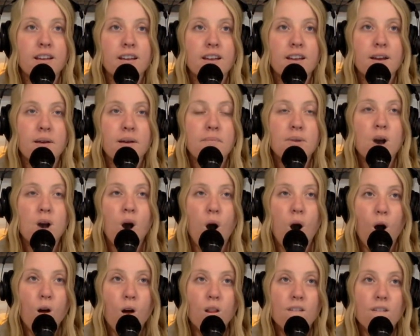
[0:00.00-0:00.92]
But
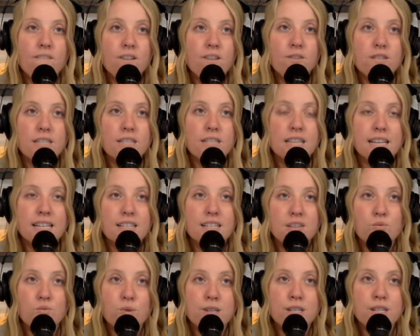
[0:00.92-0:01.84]
all of those things that
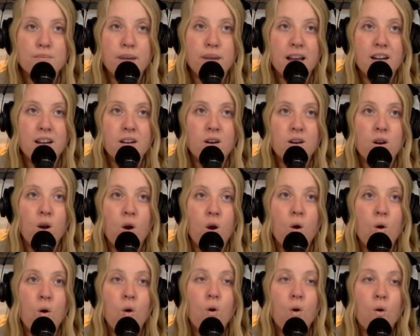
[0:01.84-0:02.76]
we spend our
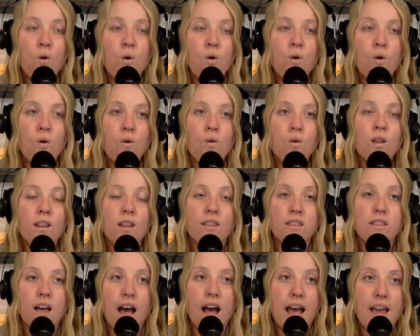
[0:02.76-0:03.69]
whole
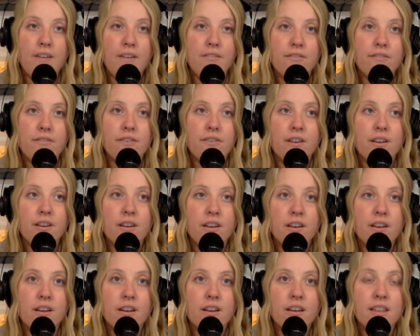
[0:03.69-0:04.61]
life
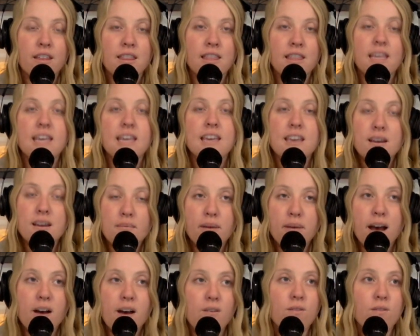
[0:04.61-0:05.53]
thinking
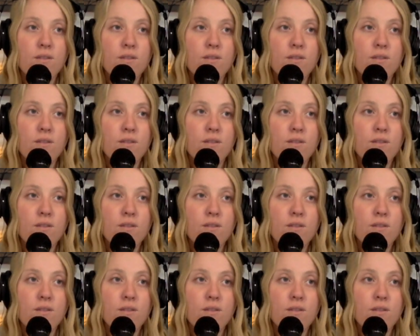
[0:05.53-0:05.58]
about,